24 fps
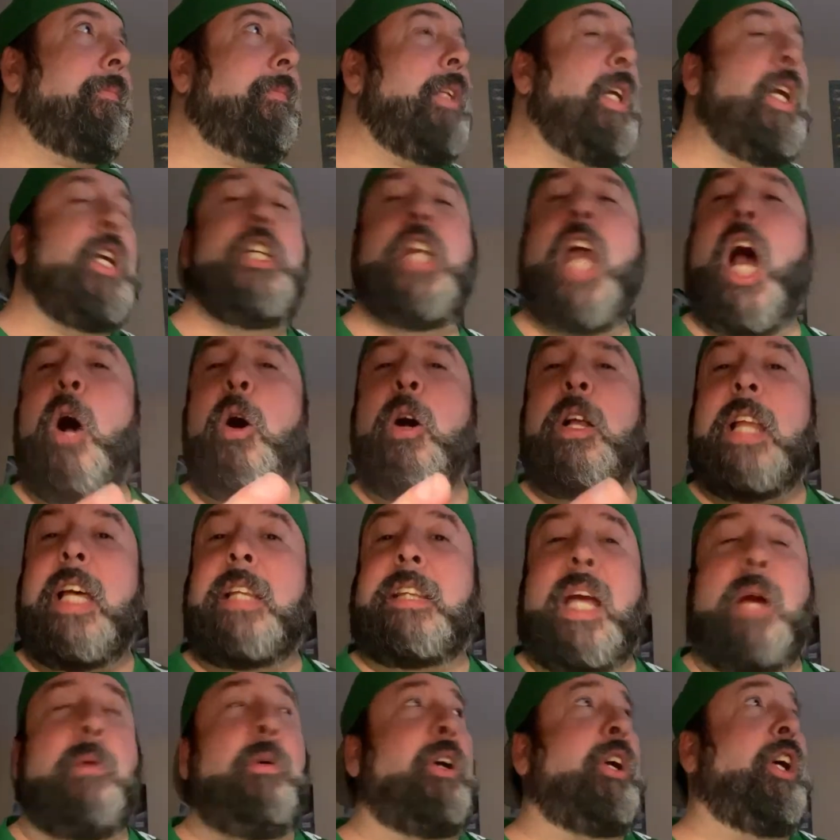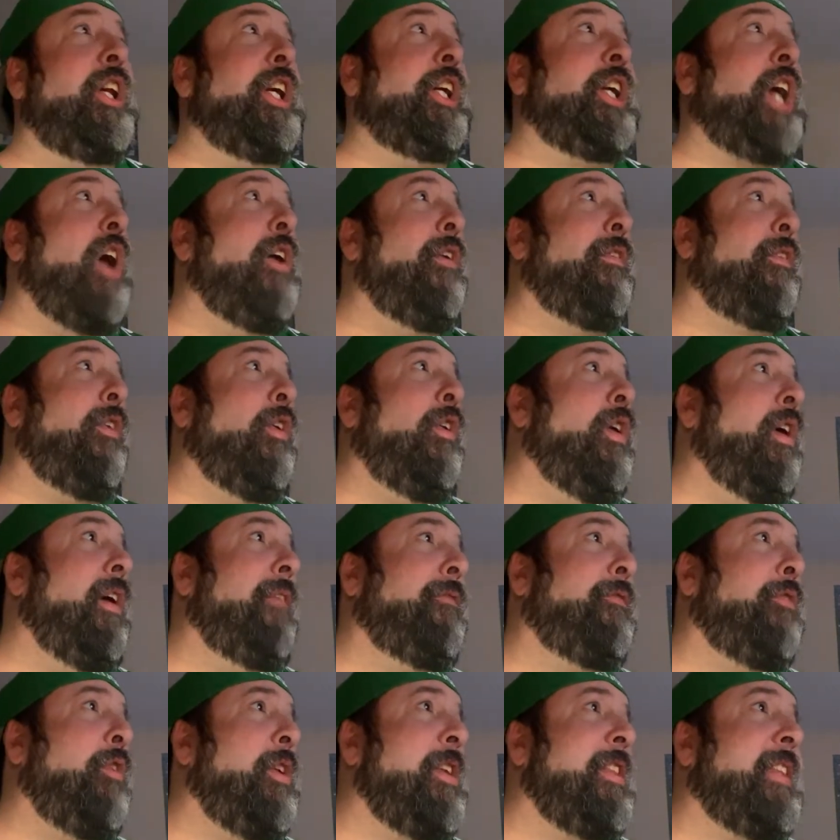Knowing that they were going to go on
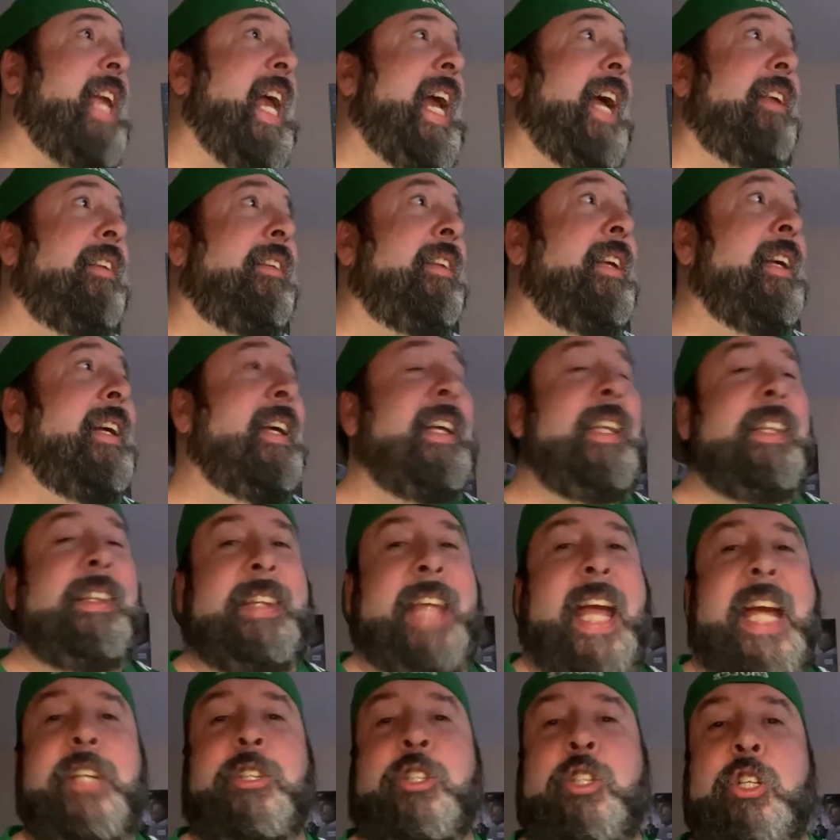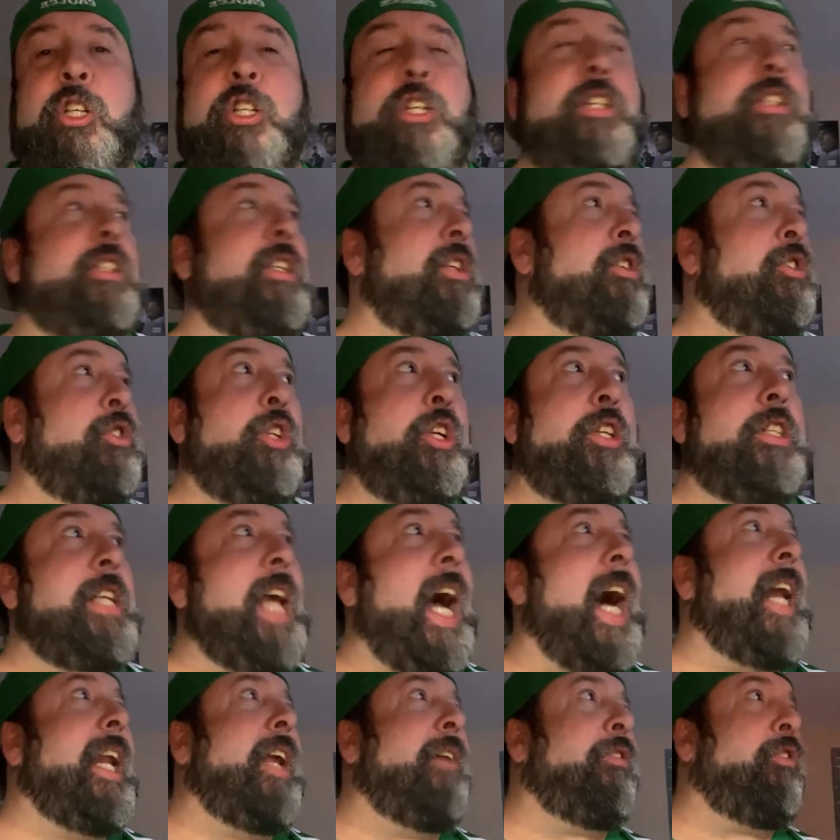fourth down, they should
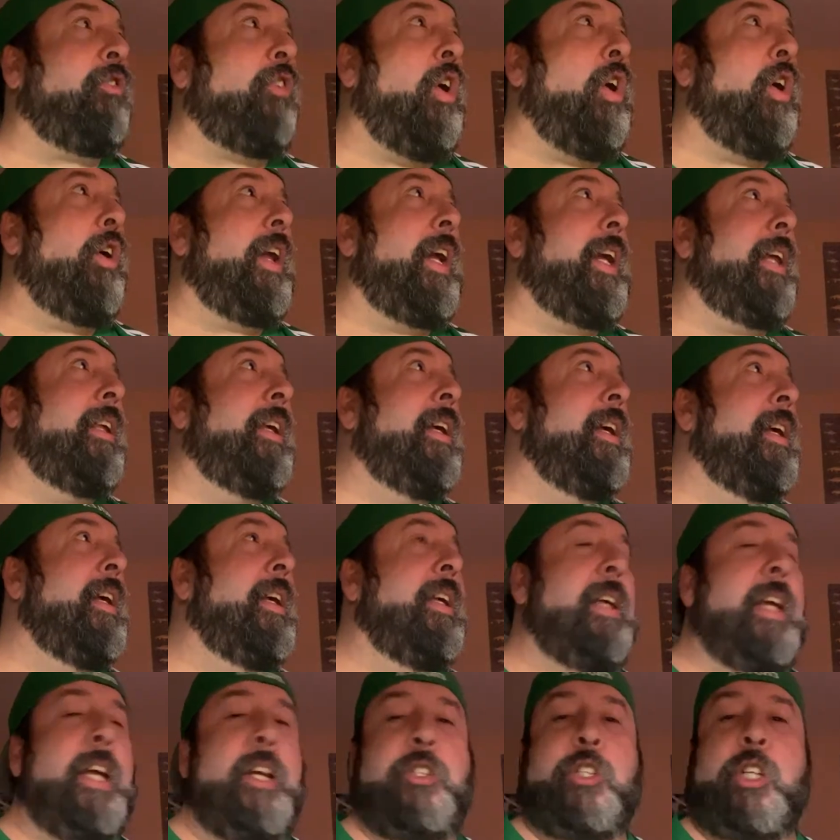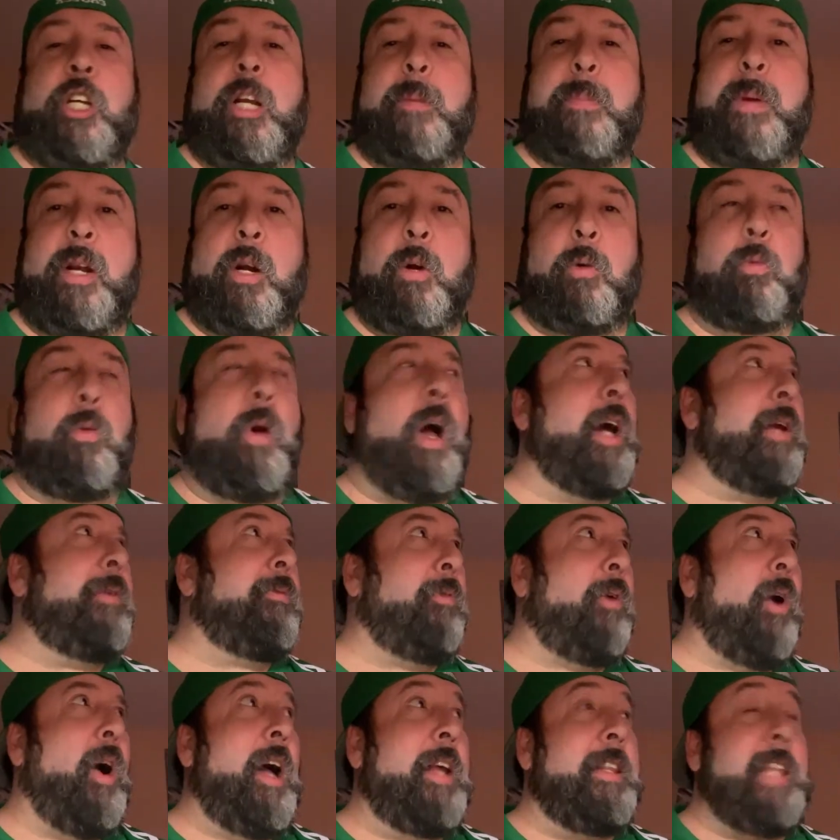not have thrown it. It should have been a
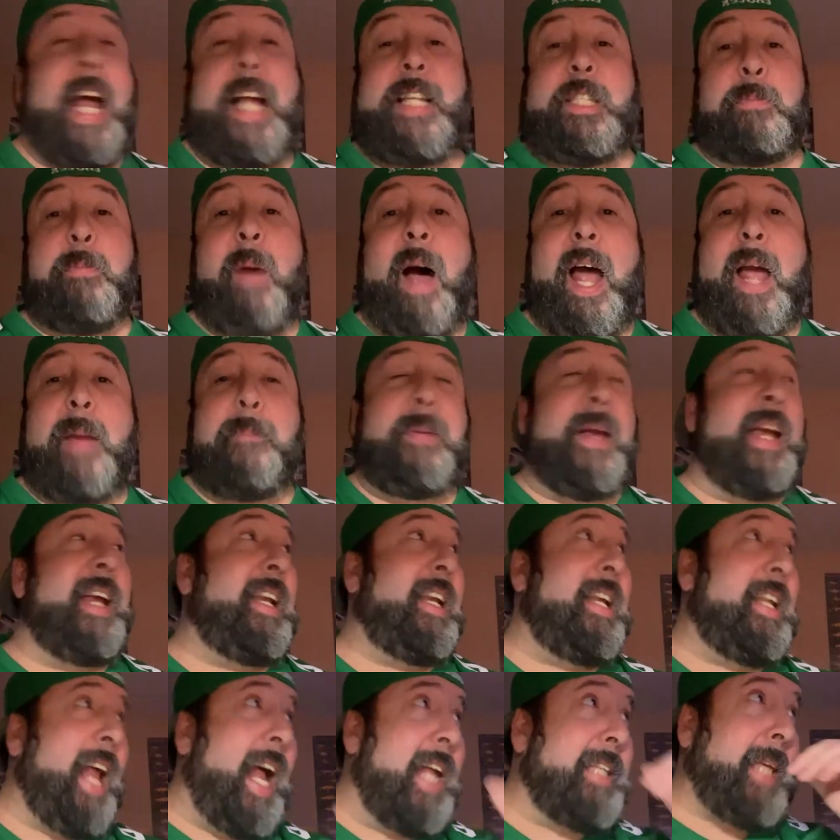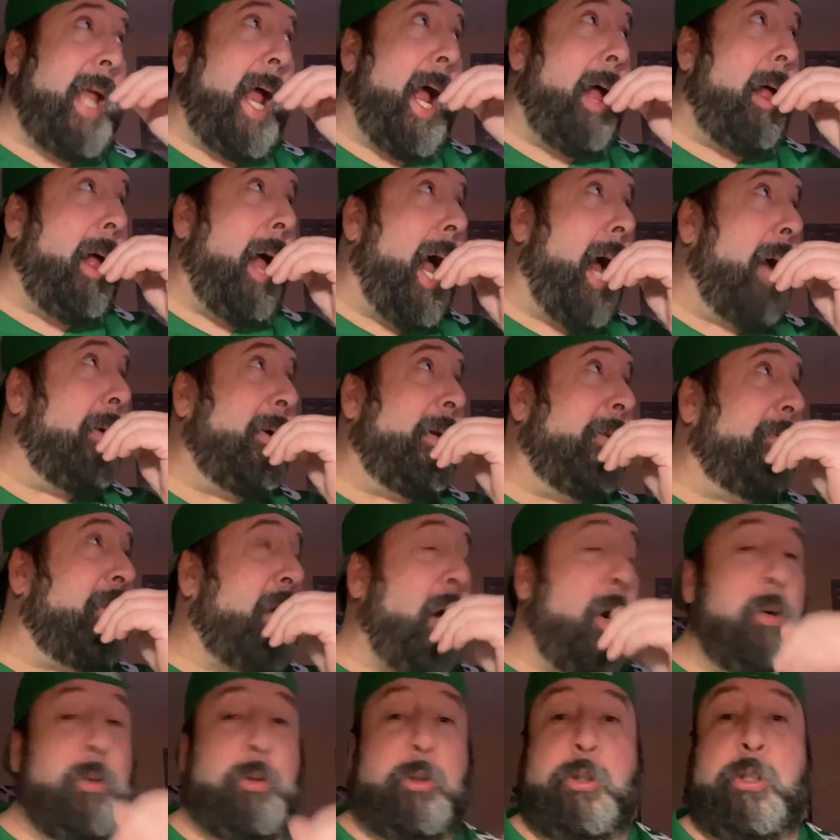run. That's my opinion. That's how I would have
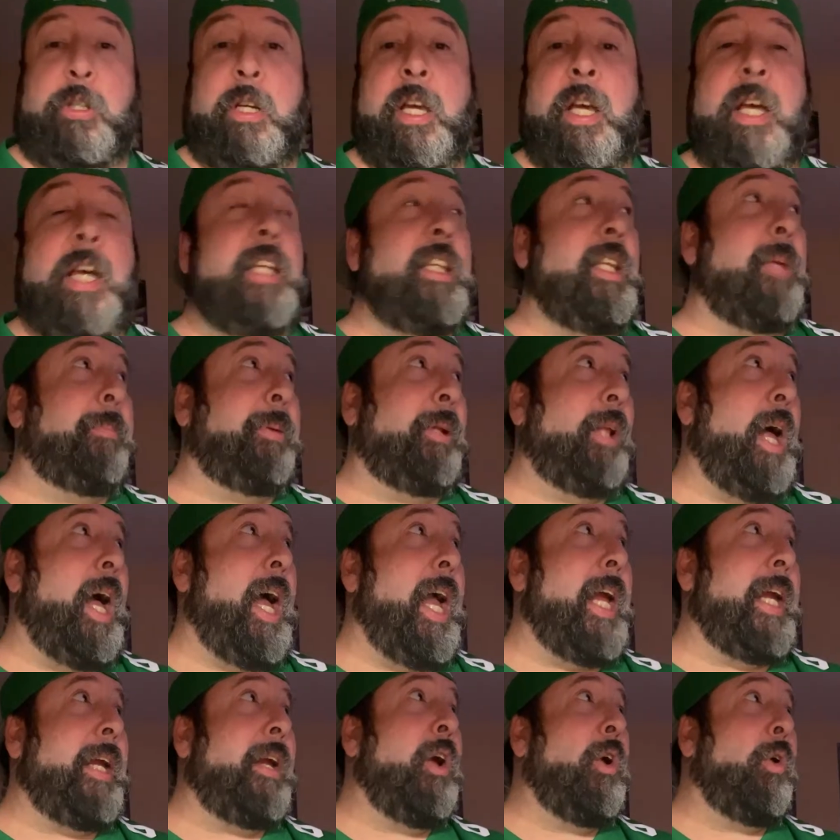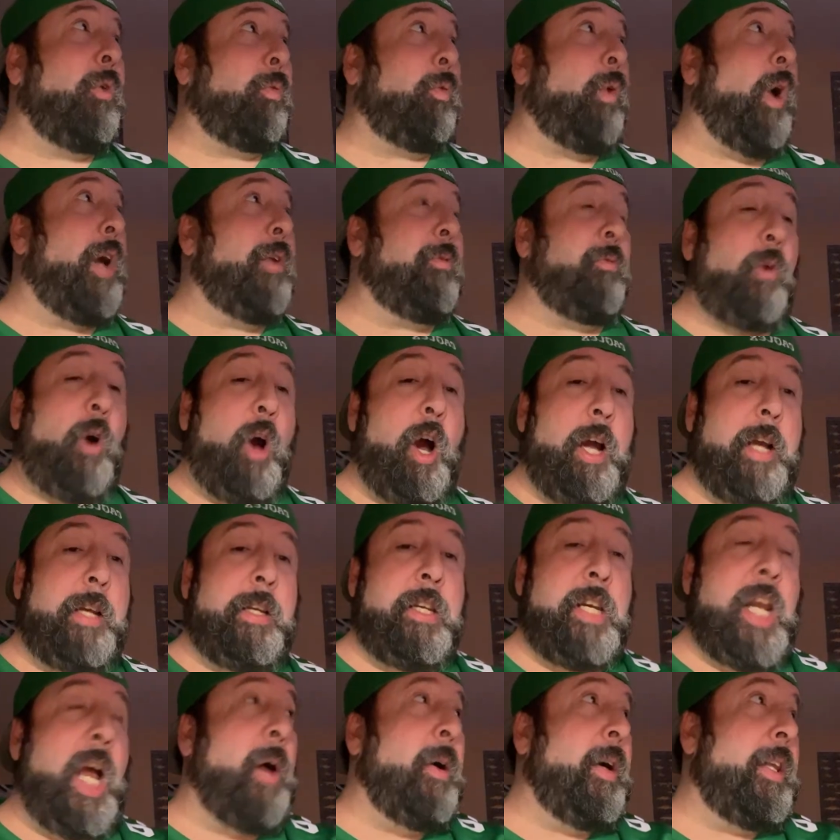coached the play. Run,
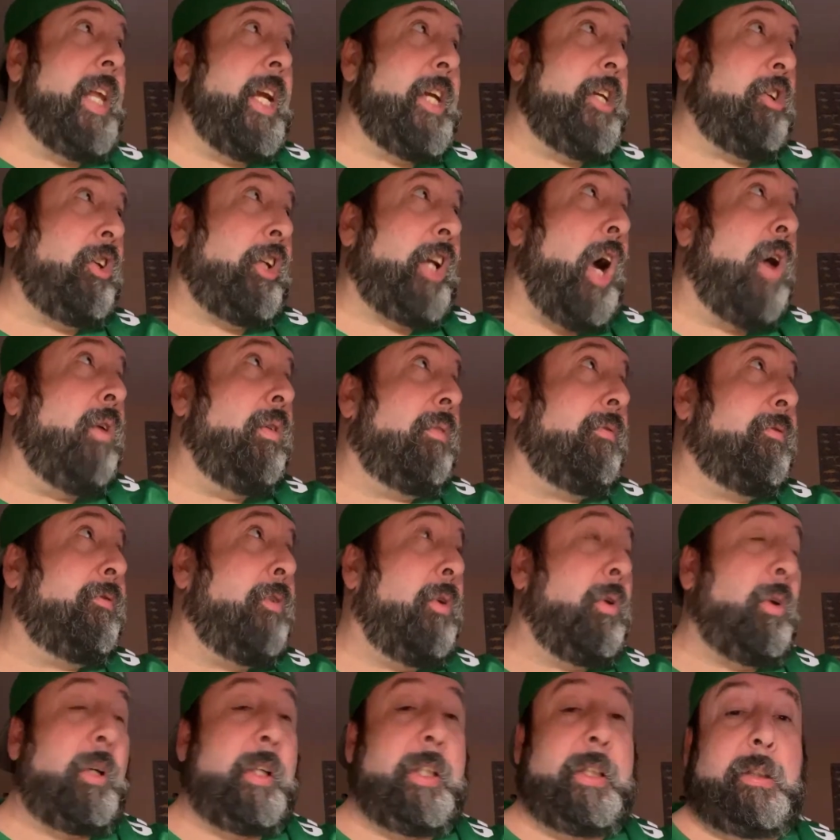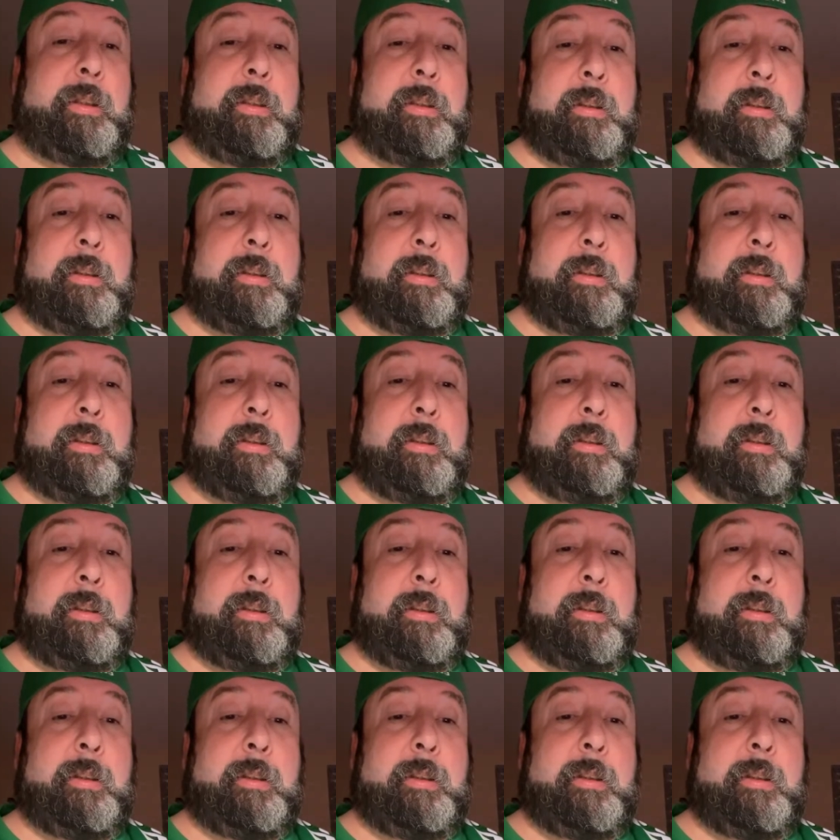knowing that you're going for it.